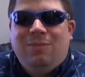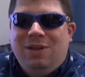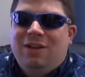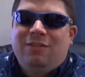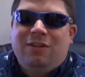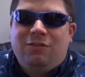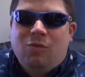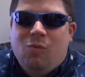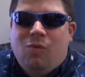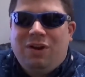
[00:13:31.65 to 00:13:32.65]
because
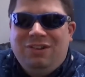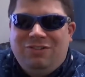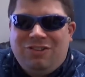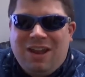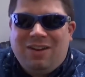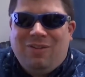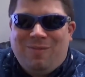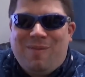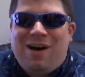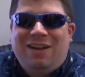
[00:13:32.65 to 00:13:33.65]
it's one
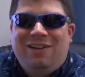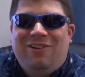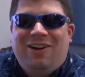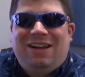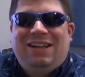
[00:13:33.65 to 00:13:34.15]
channel mono,